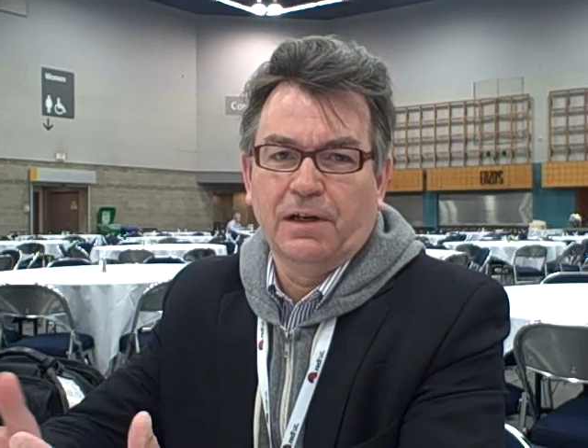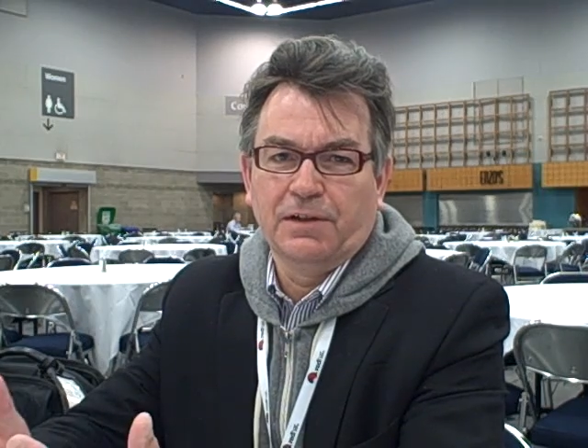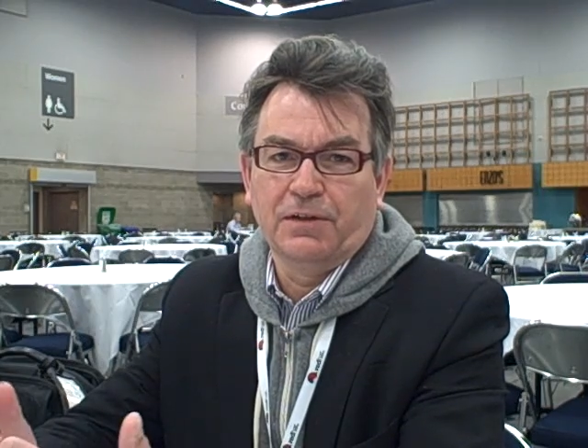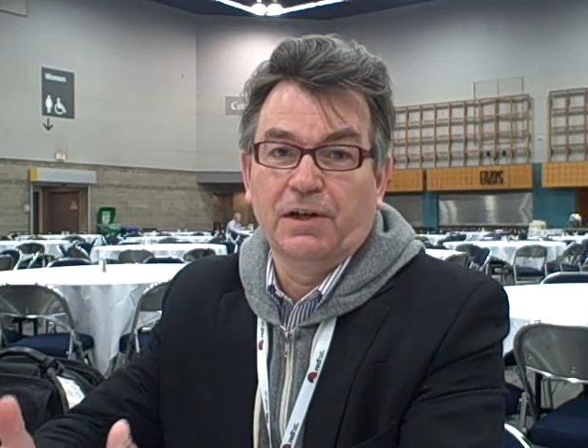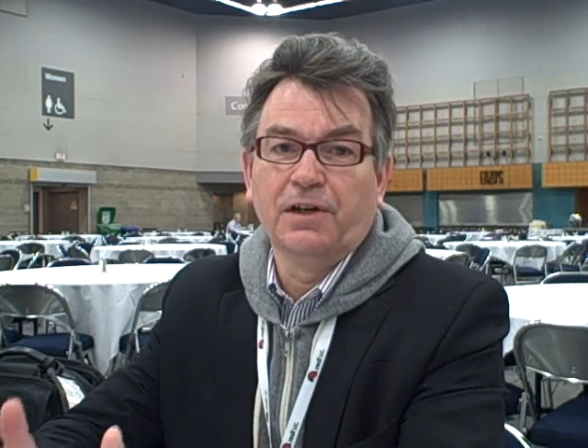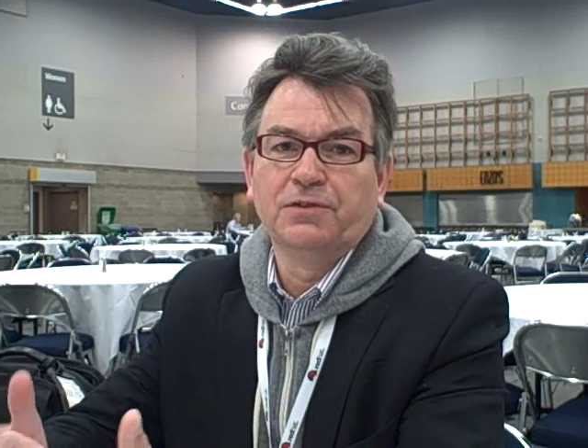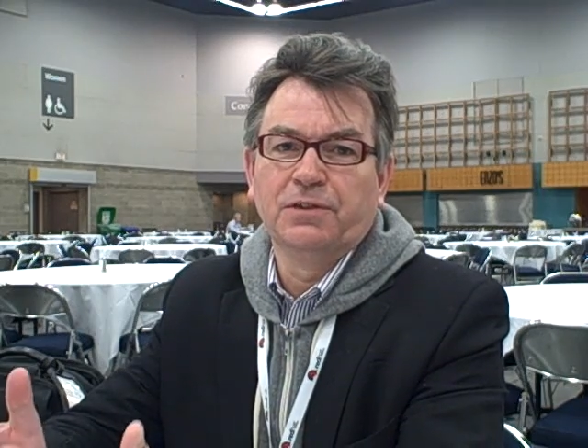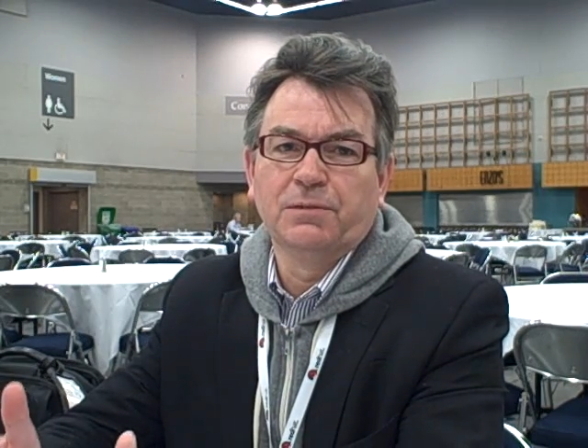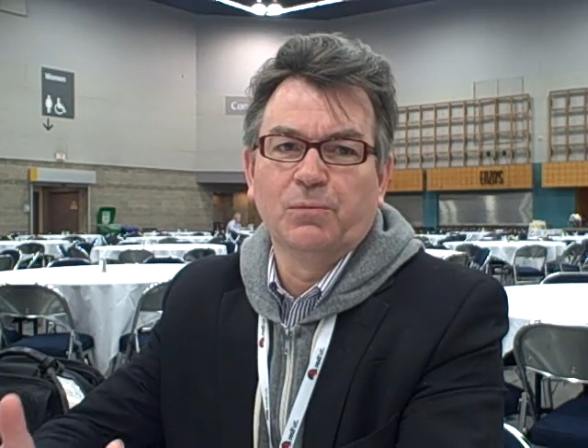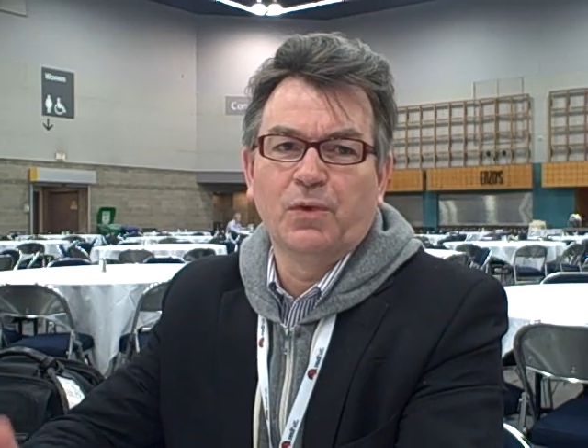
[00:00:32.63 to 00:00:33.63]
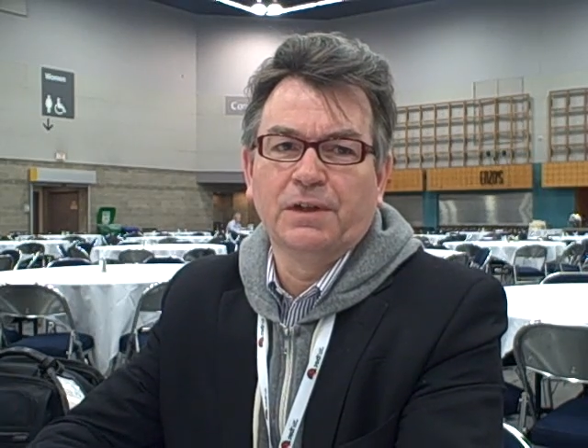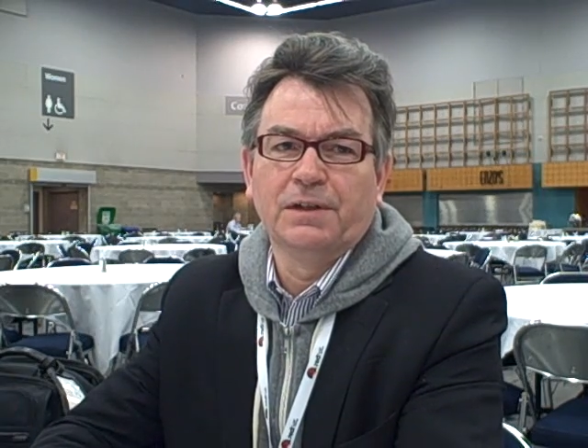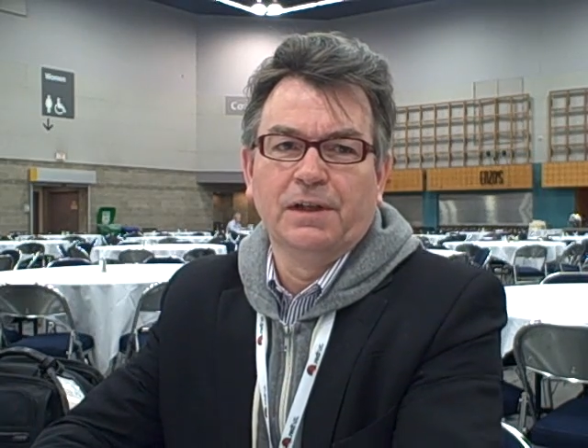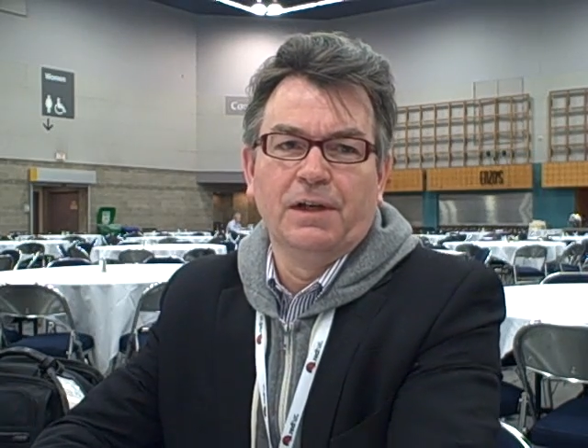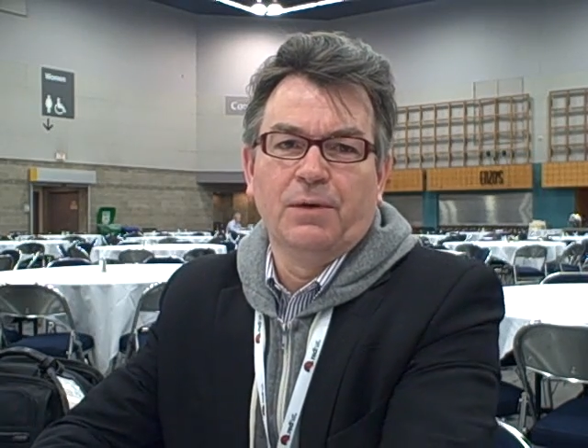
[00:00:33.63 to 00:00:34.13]
there are 101
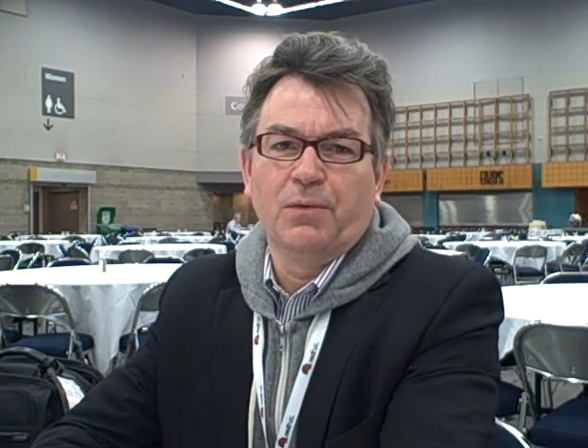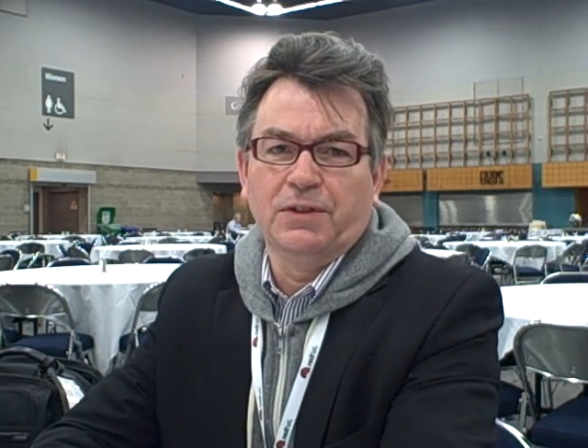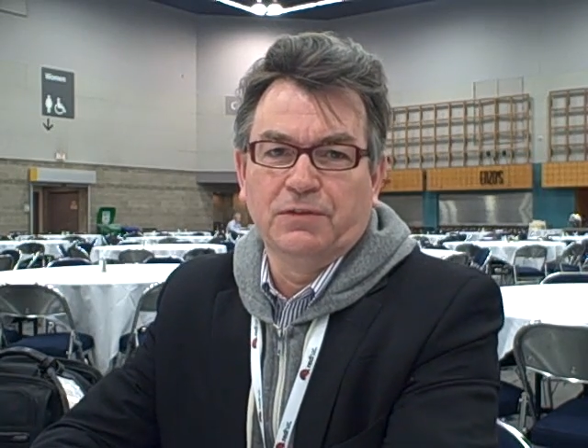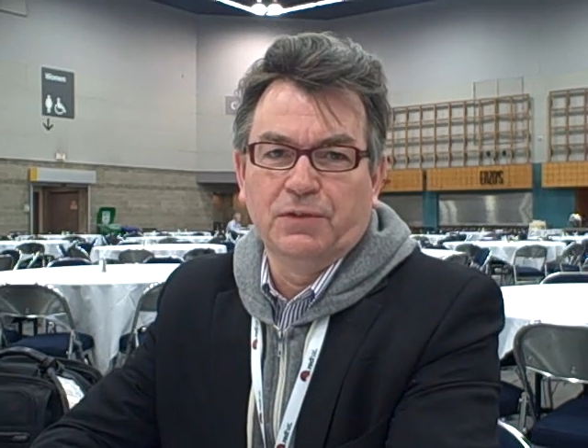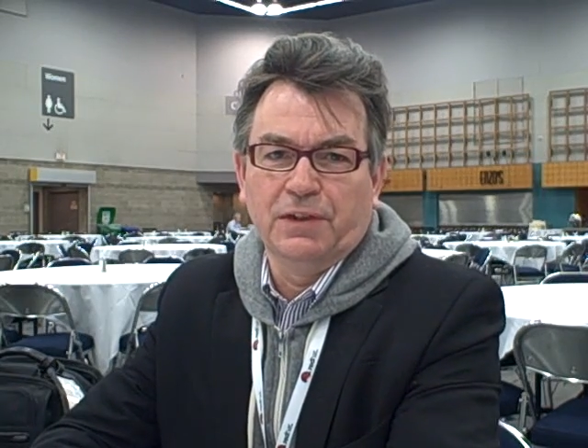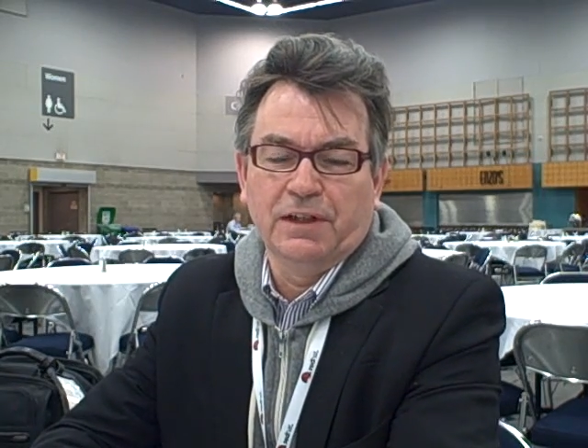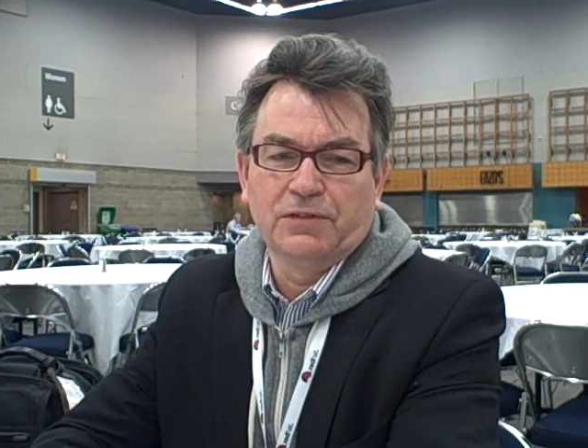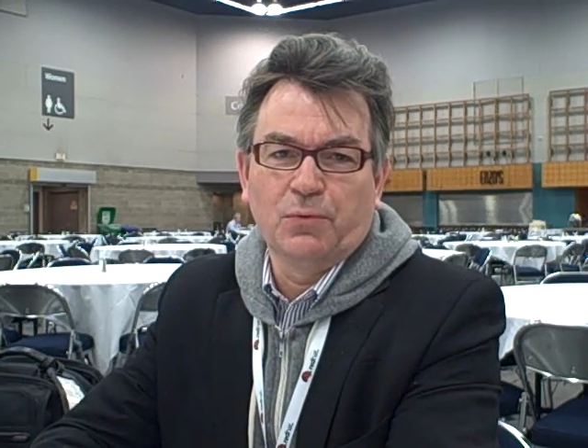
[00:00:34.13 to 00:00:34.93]
ways of doing that,